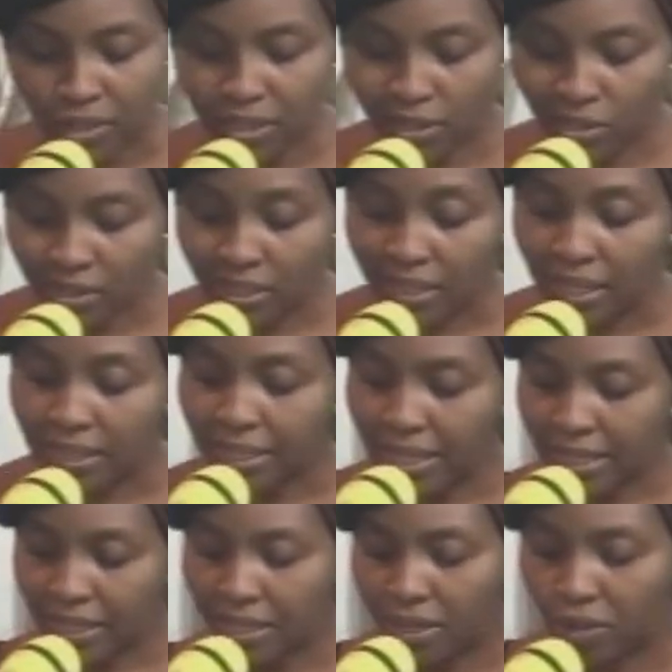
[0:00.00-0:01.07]
Jesus said,
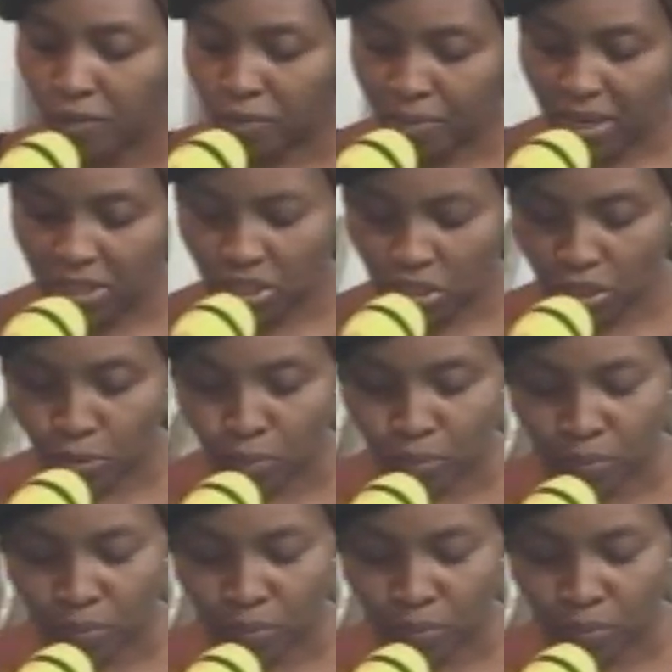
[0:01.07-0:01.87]
take care of my sheep.